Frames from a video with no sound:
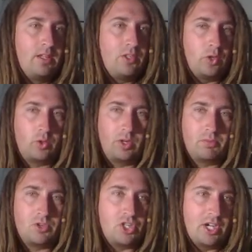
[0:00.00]
So a quick
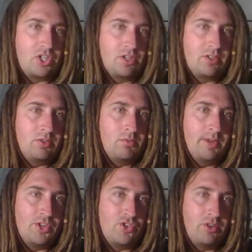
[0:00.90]
projection to
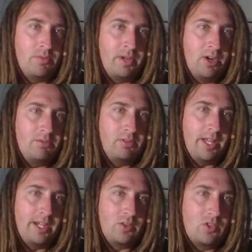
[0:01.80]
measure the bear
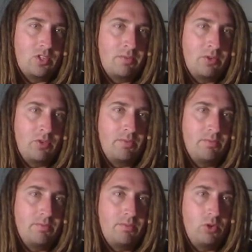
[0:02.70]
flag, which is similar to a
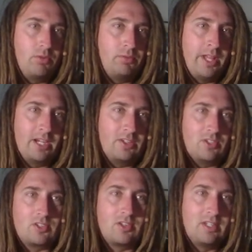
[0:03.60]
bull flag,
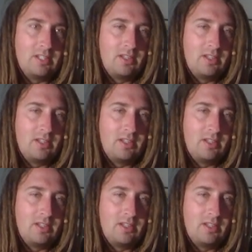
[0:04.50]
just